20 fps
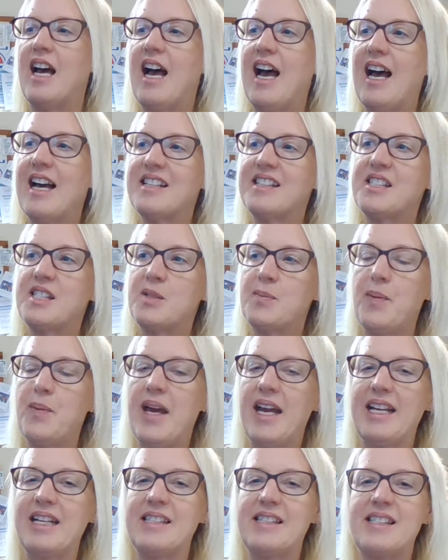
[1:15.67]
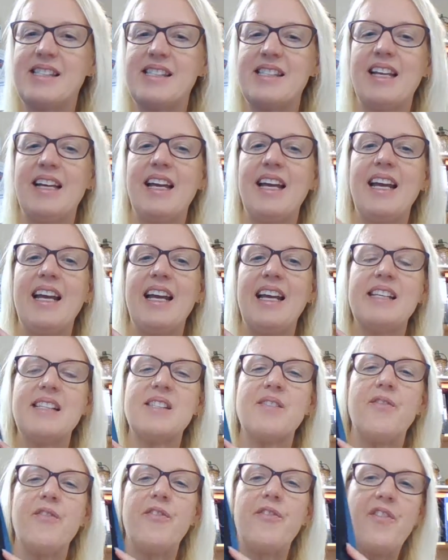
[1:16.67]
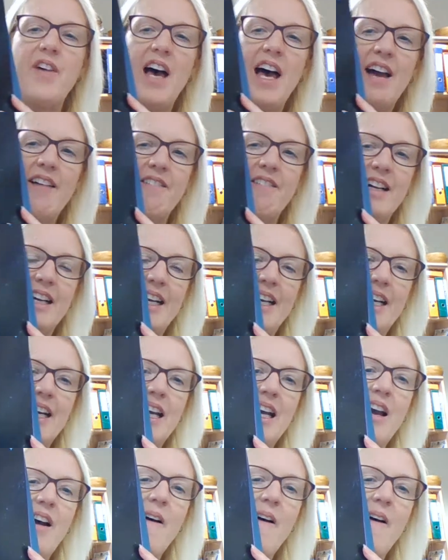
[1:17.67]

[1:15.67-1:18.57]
as space is very,